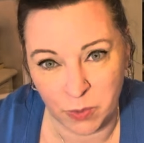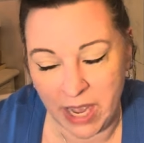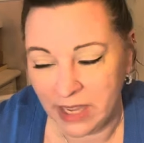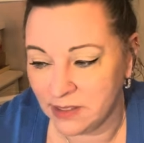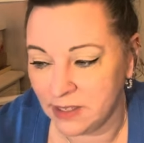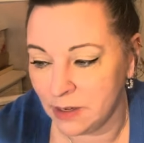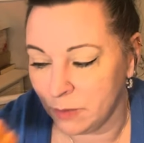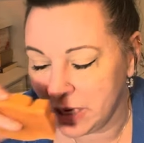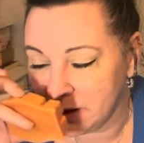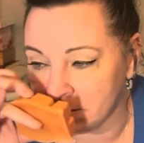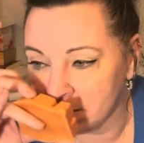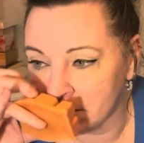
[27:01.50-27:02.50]
waxy to
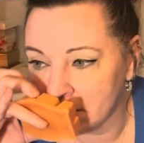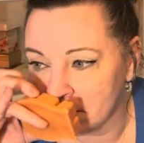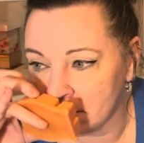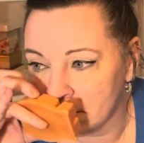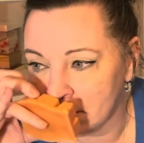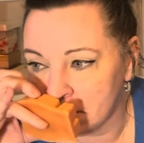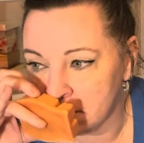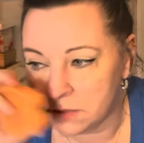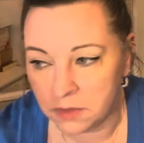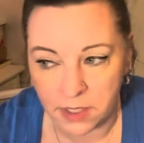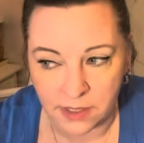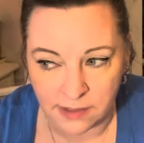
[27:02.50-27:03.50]
me.
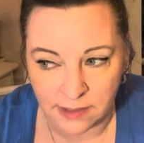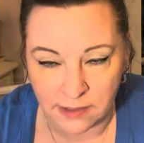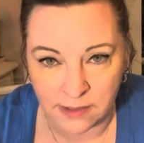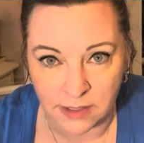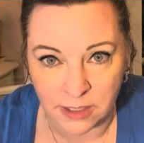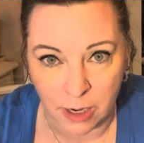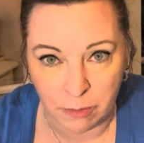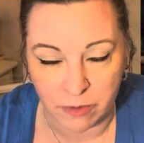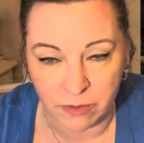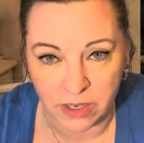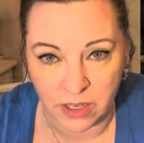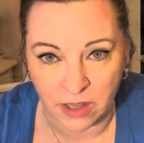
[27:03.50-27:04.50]
This is the type of
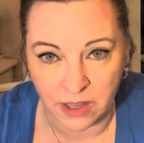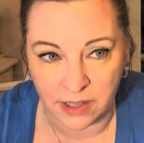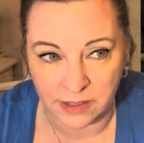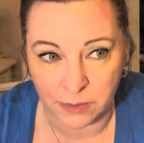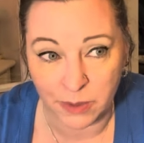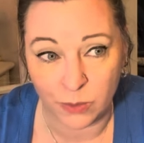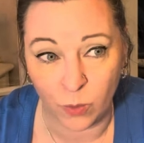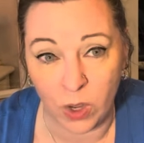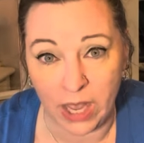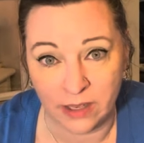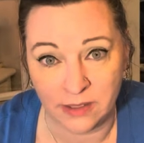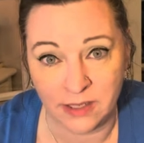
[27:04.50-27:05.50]
vanilla that smells
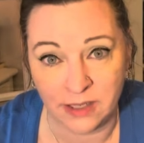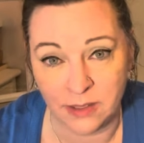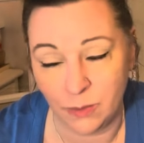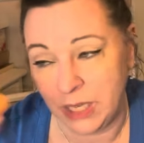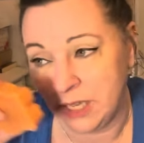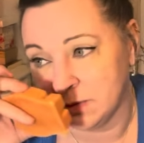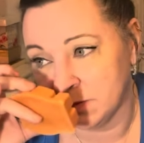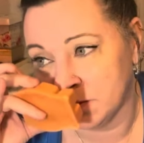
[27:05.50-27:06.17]
waxy to me.